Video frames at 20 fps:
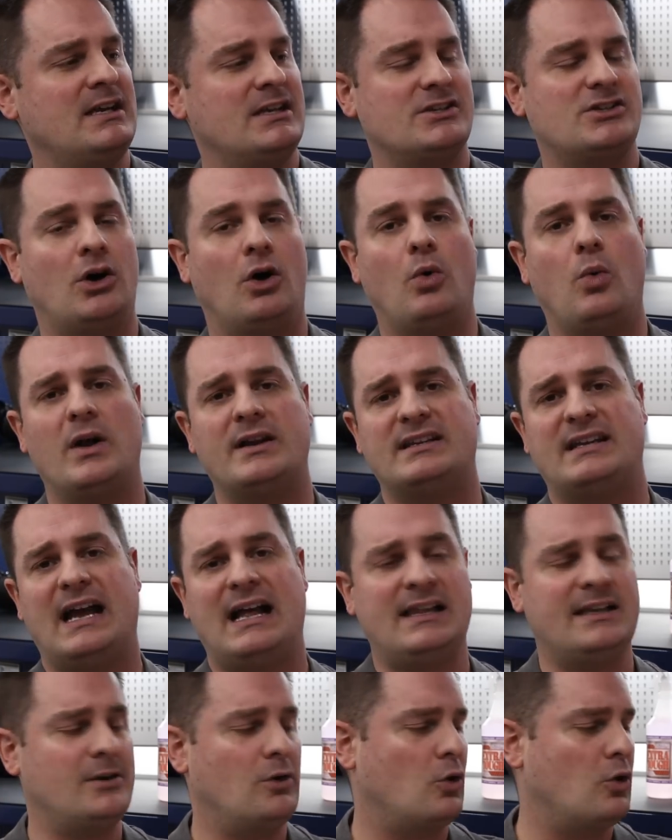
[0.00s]
So 1
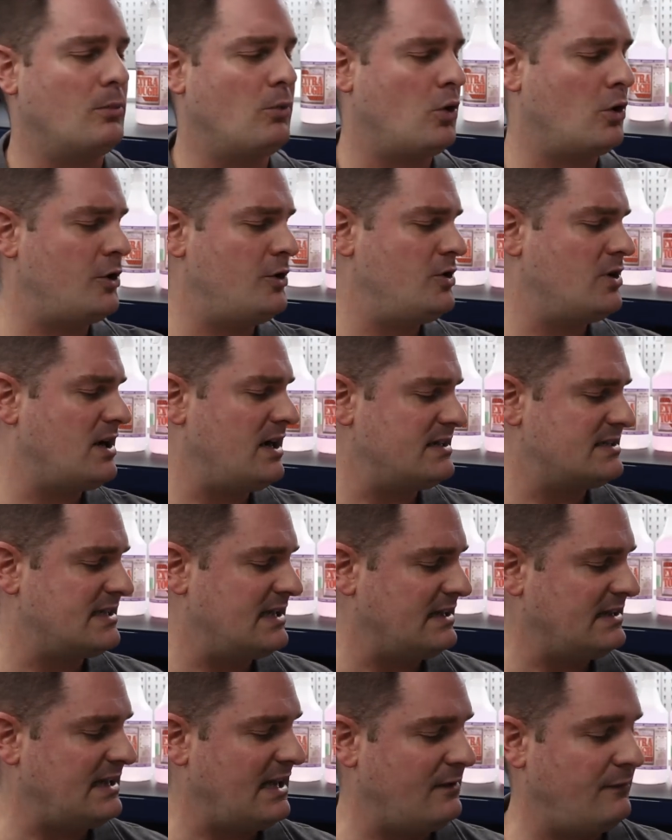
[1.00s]
gallon or more, you guys
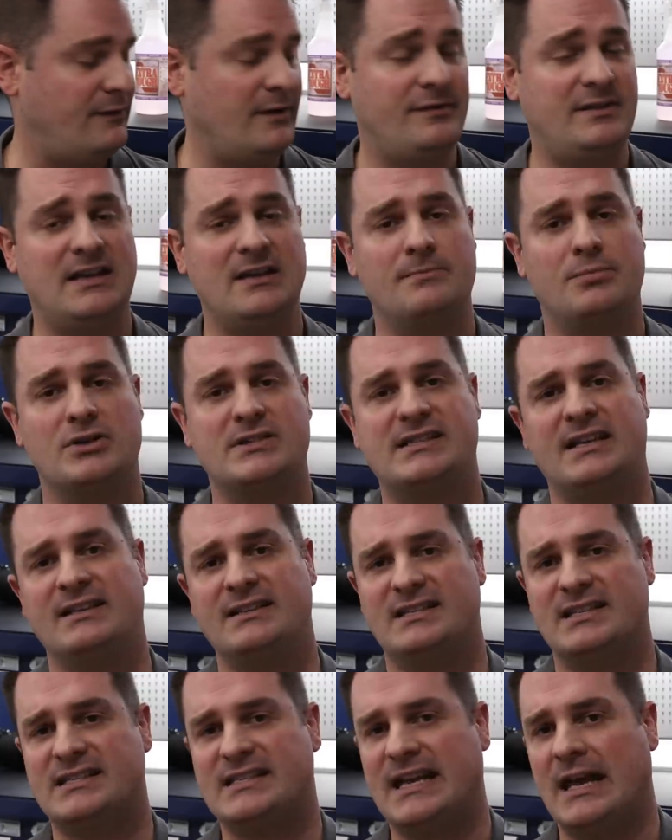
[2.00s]
get that
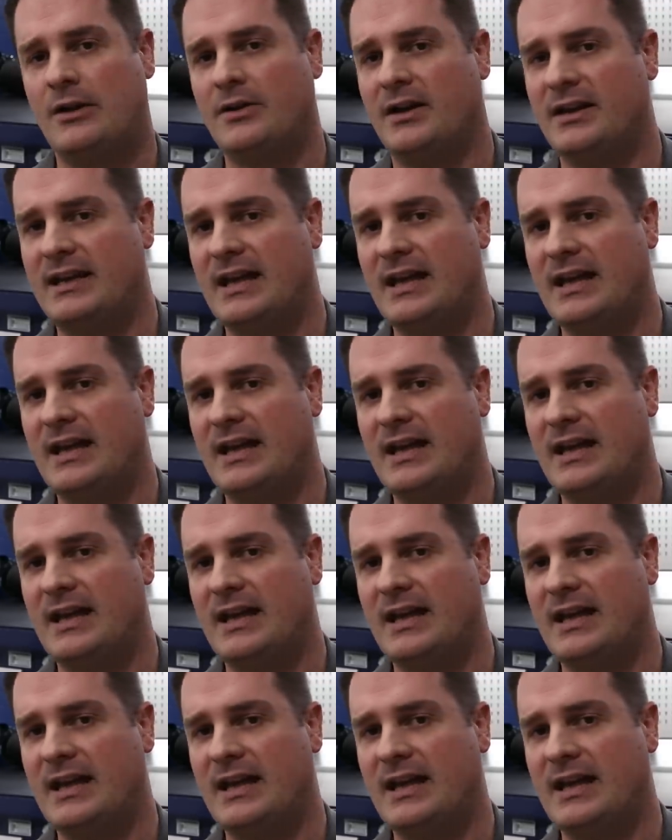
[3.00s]
15% discount.